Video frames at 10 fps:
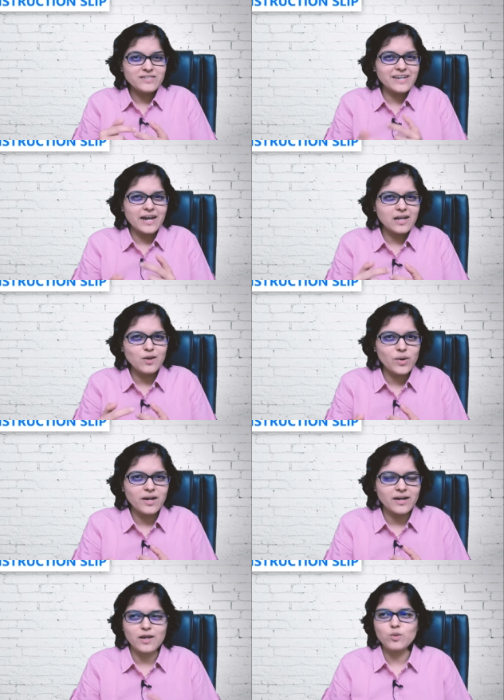it act? I'll
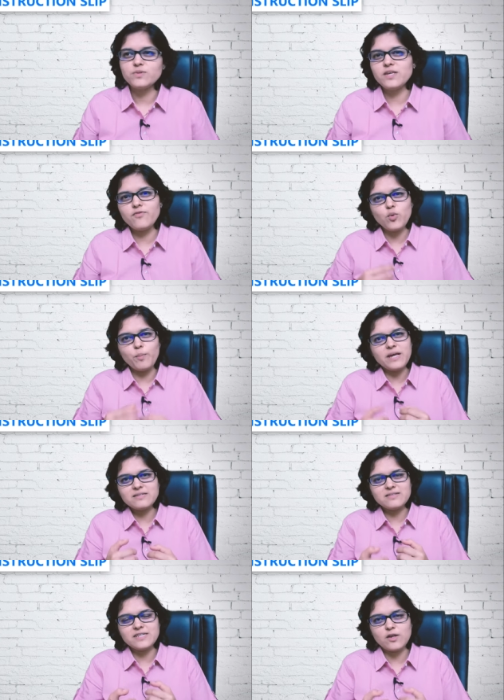quickly tell you. See, if you
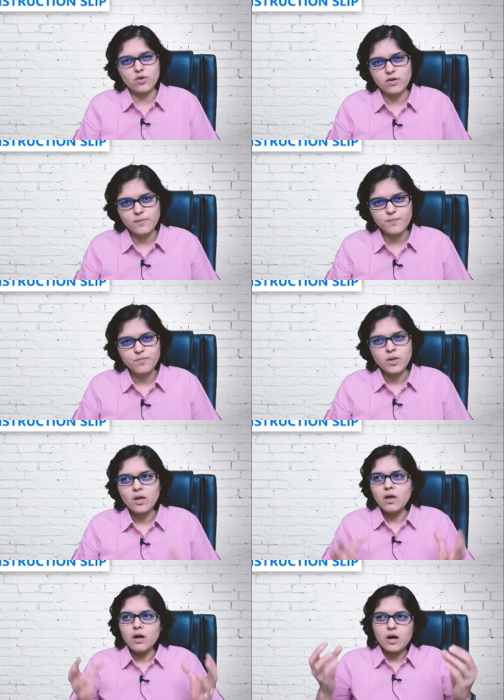place a sale order,
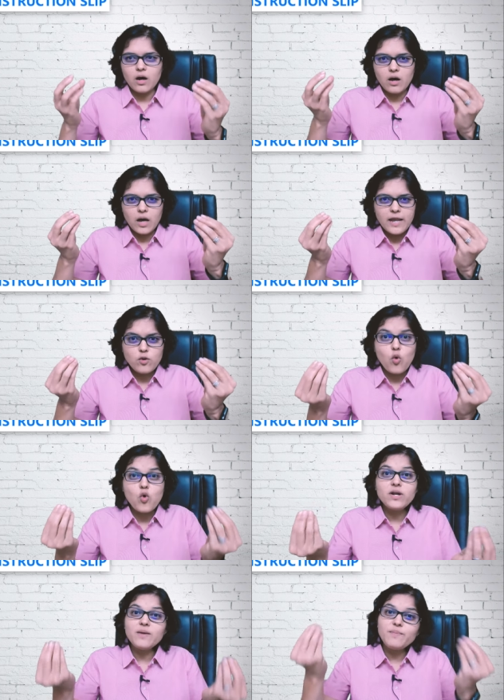an
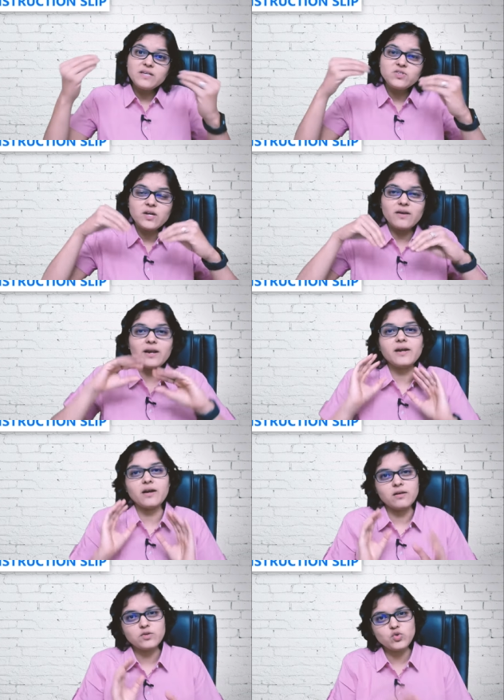O T P is
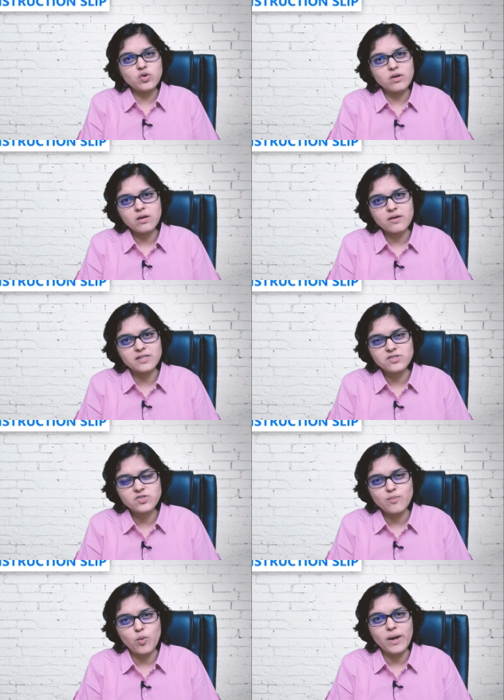generated to your
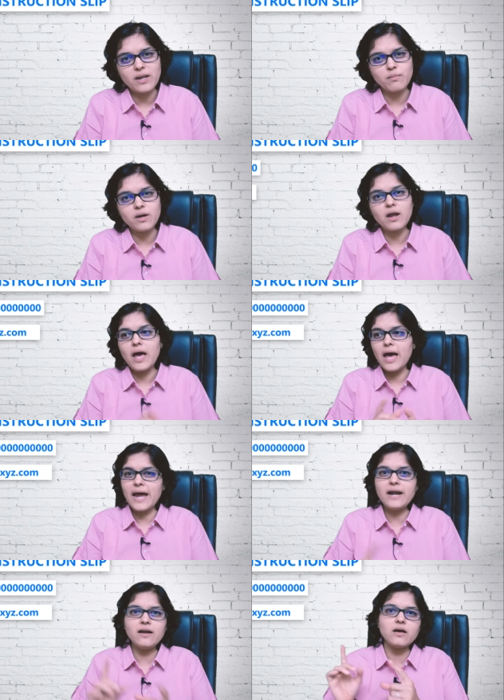registered mobile number
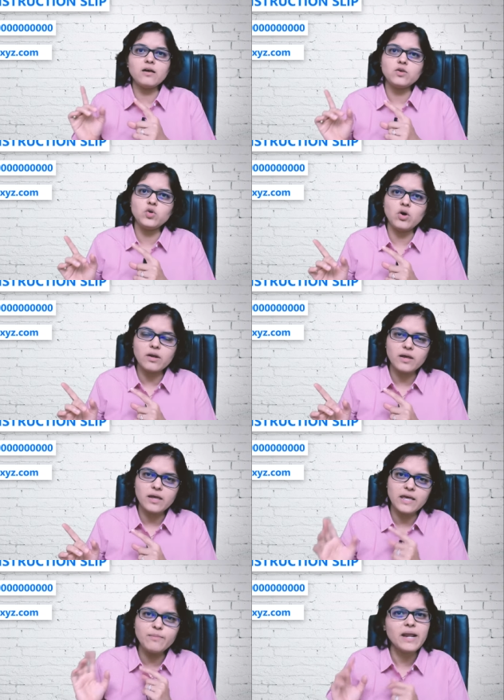and your
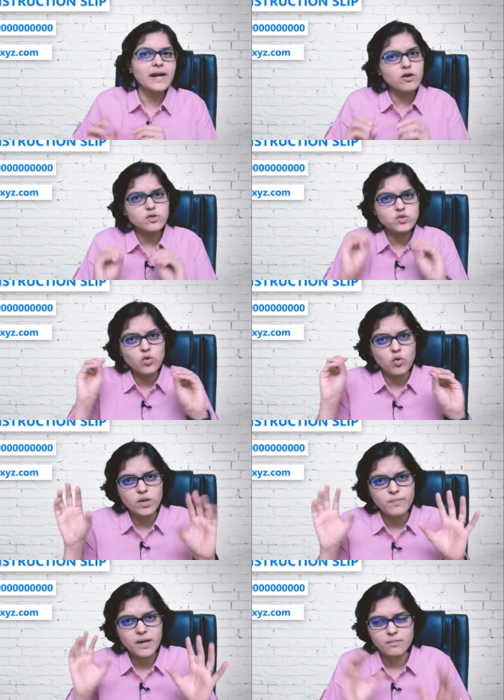email I D also, the O
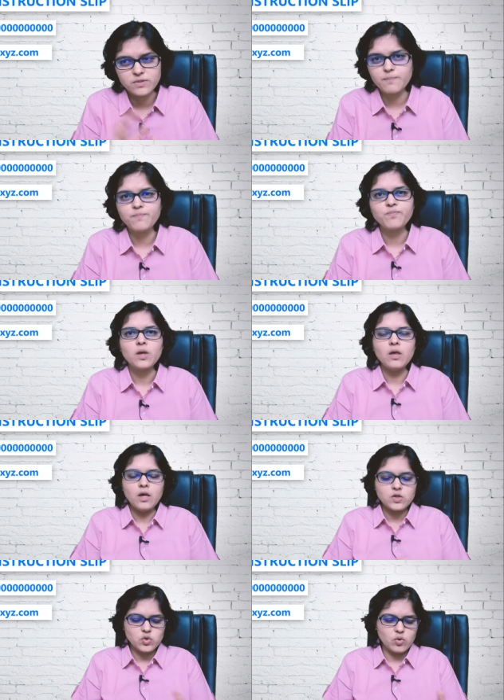T P comes up.
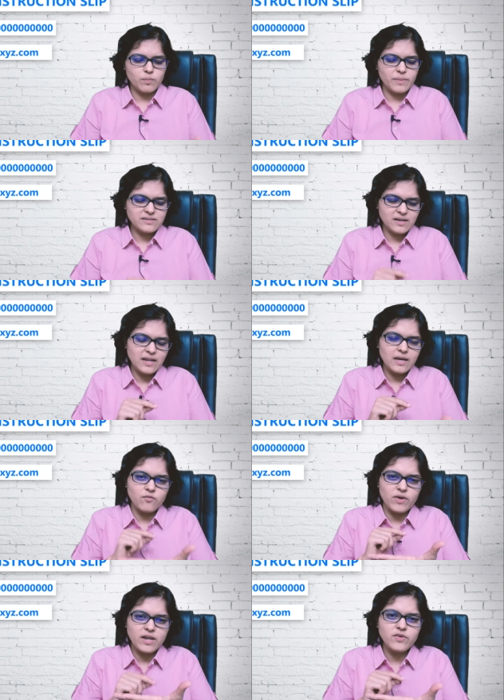So basically,
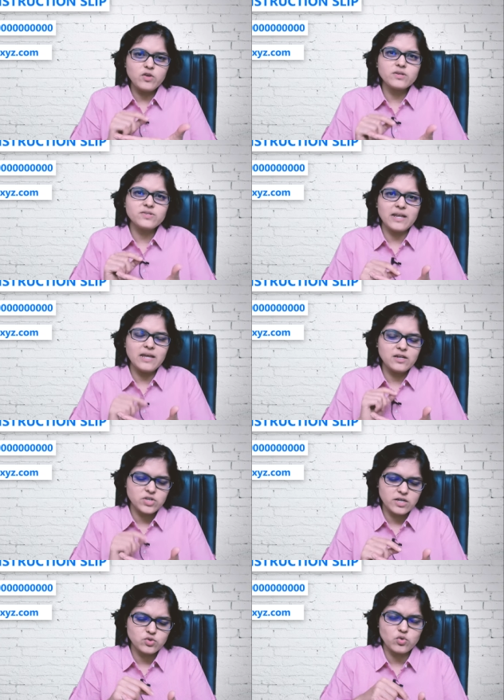whenever you are selling
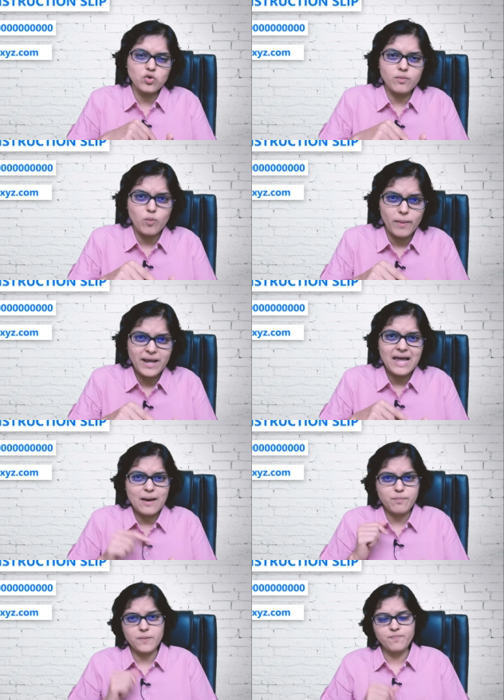shares through your mobile app,